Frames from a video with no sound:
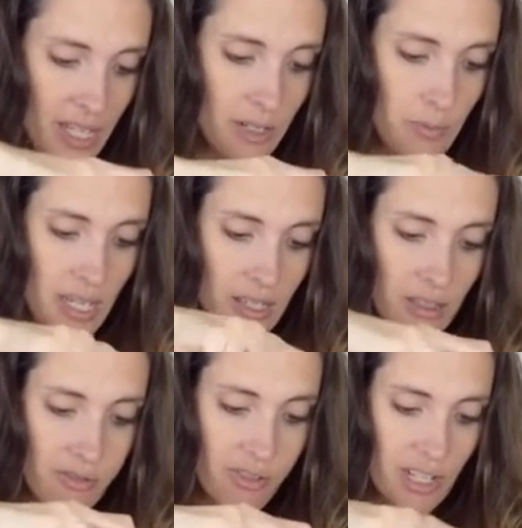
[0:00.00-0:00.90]
It'll make
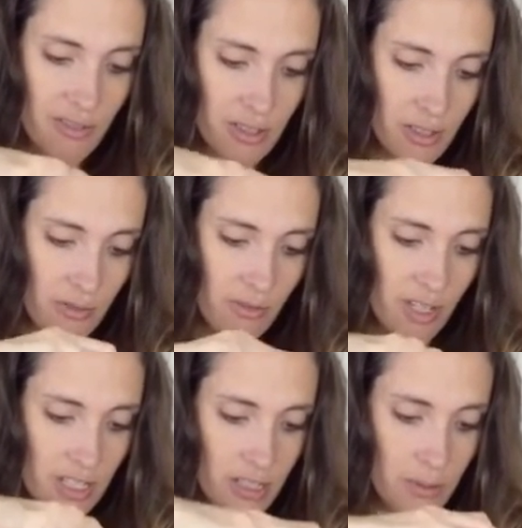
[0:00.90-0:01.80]
the flavors of the
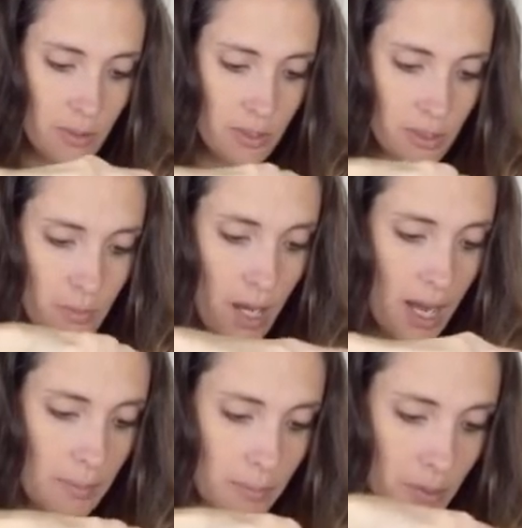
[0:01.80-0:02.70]
vegetables
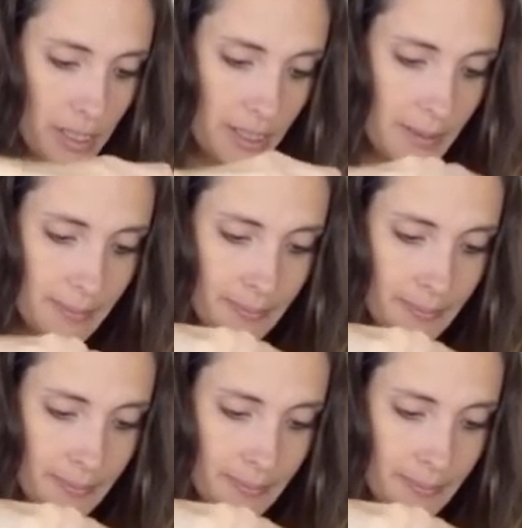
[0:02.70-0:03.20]
pop more.